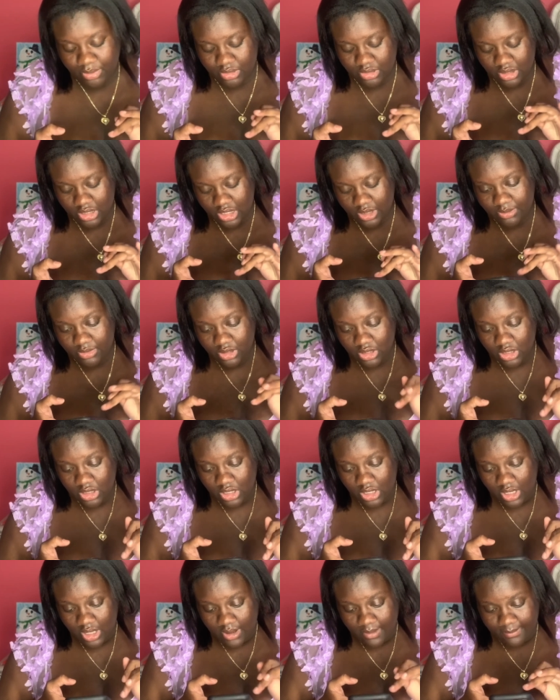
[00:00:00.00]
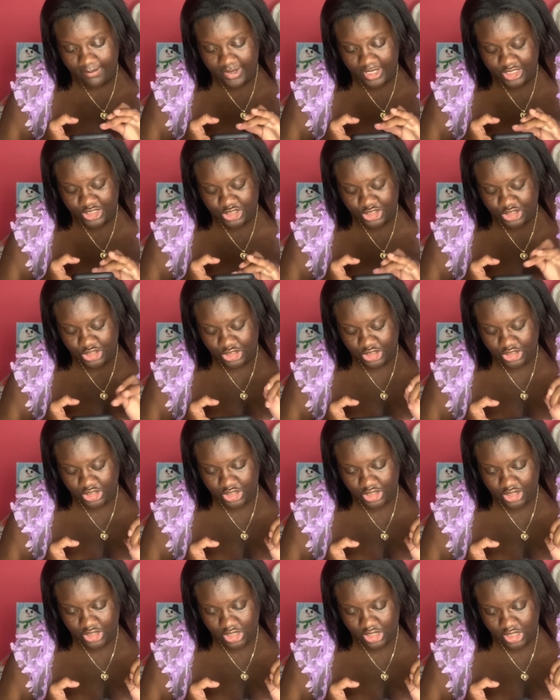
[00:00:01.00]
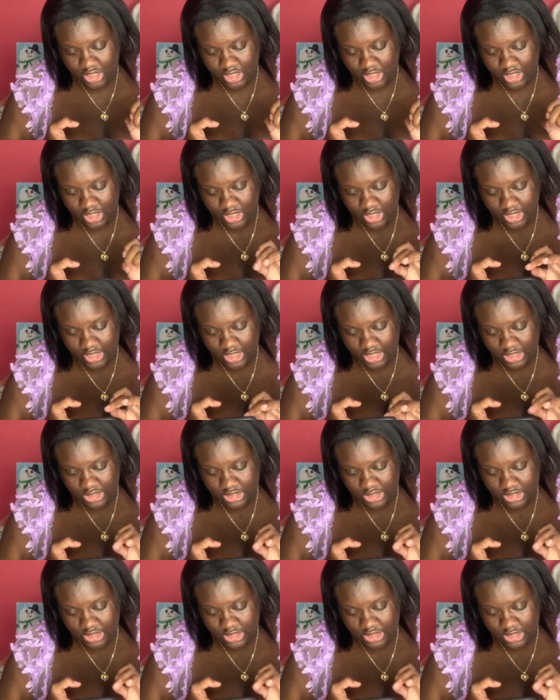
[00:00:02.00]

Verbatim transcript: pull up my Shein card